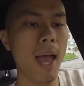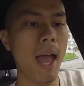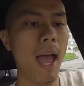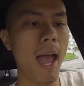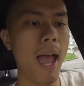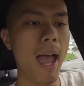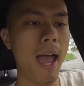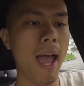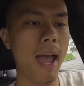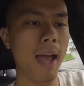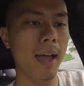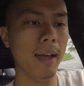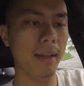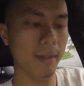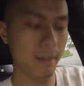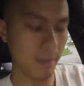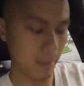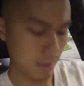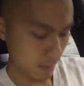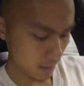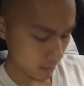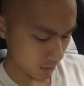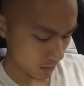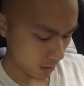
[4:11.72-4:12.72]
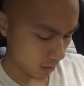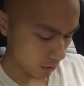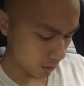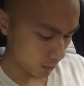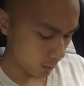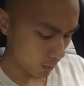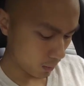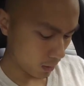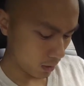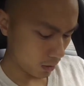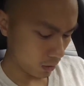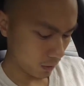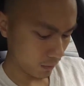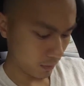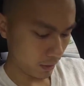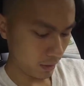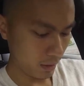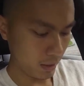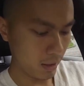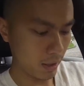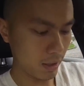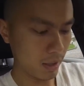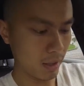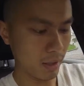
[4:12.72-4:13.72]
And this other one over
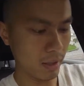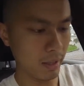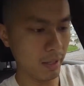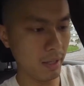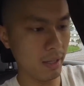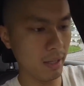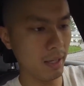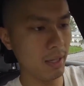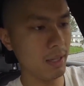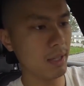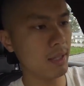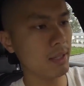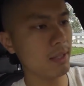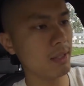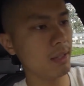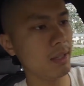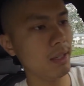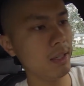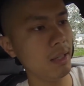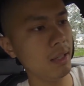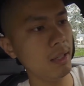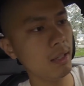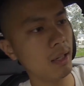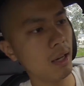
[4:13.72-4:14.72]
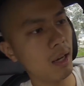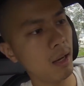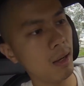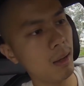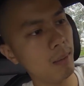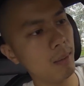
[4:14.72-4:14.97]
here is the